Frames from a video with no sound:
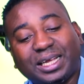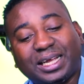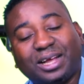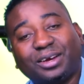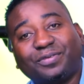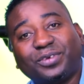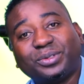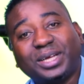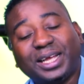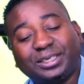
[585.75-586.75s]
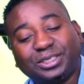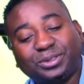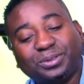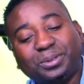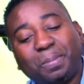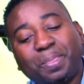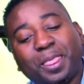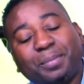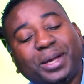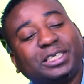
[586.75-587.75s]
it got a fluid head too,
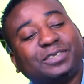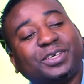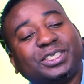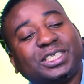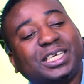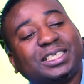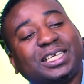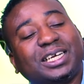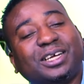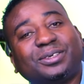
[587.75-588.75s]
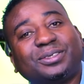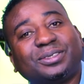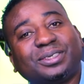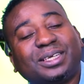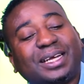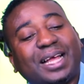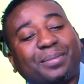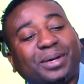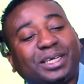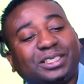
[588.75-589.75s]
but it's for DSLR
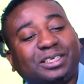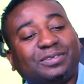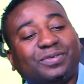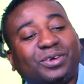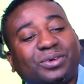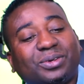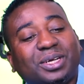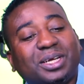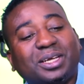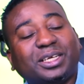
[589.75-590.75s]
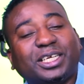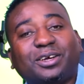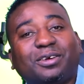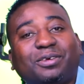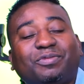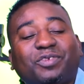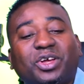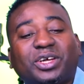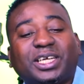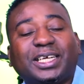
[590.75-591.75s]
cameras, just for, you know,
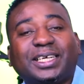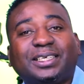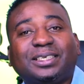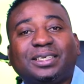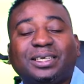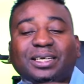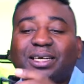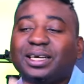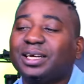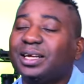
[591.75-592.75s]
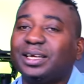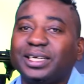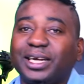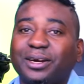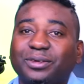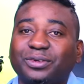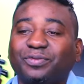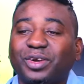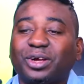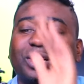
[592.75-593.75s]
vlogging, you know, to
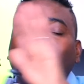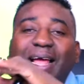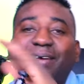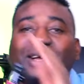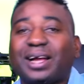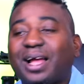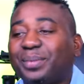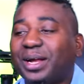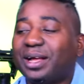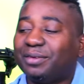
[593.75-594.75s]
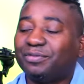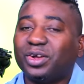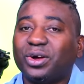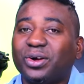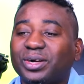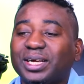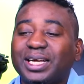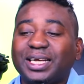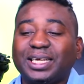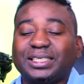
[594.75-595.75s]
vlog, carry a camera and vlog,
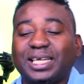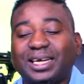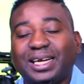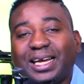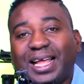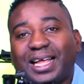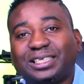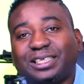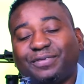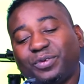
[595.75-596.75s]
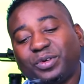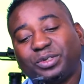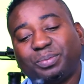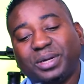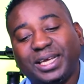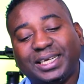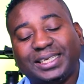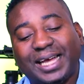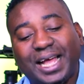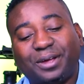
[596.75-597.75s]
It's got the legs if you want to lay it
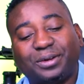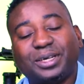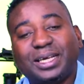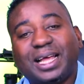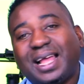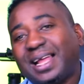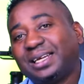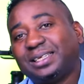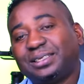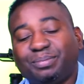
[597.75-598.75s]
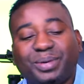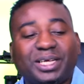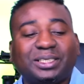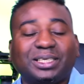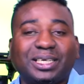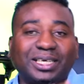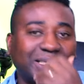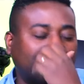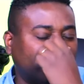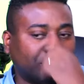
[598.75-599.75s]
down. And basically,